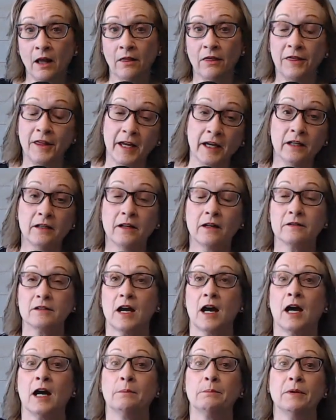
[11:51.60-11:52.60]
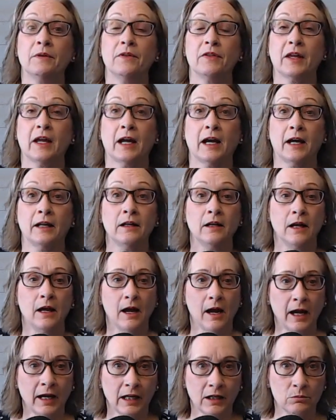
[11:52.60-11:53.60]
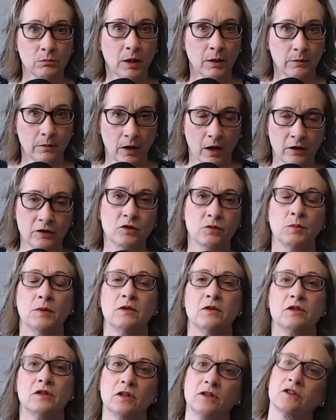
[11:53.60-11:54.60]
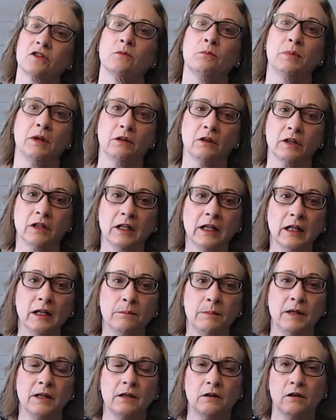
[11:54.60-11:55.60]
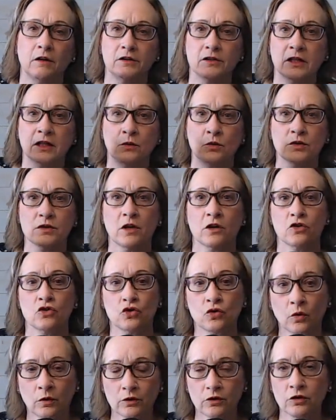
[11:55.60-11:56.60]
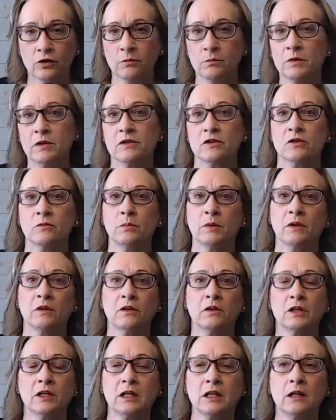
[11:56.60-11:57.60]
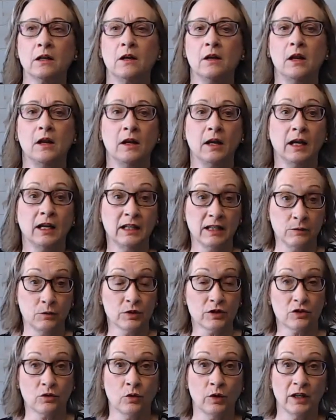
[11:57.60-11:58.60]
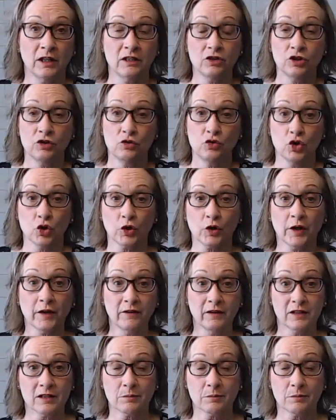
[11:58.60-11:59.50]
Then on top of that, I had my husband's disability because he was on short-term disability and he was going to during this